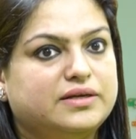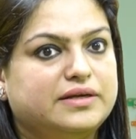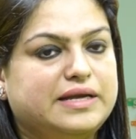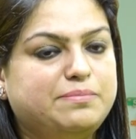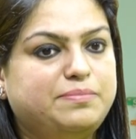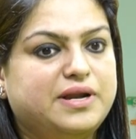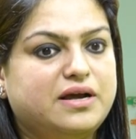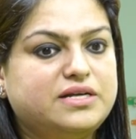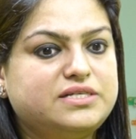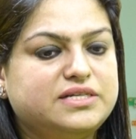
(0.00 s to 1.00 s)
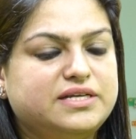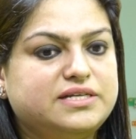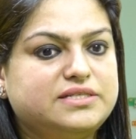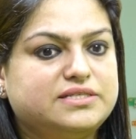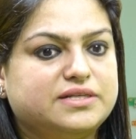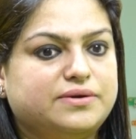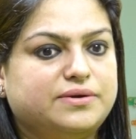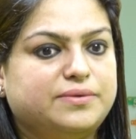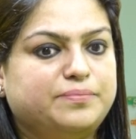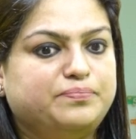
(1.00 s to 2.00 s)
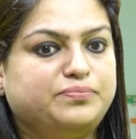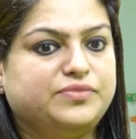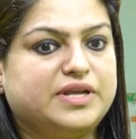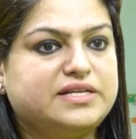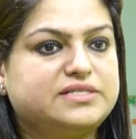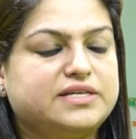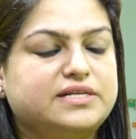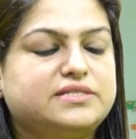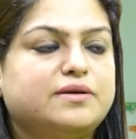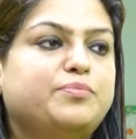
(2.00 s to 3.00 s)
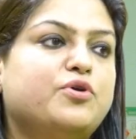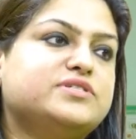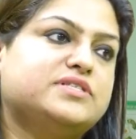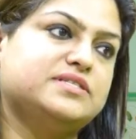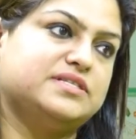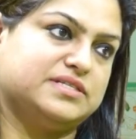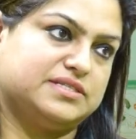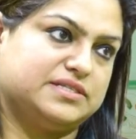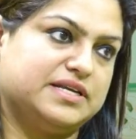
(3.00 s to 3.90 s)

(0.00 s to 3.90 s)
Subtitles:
Implant is it's a prosthesis.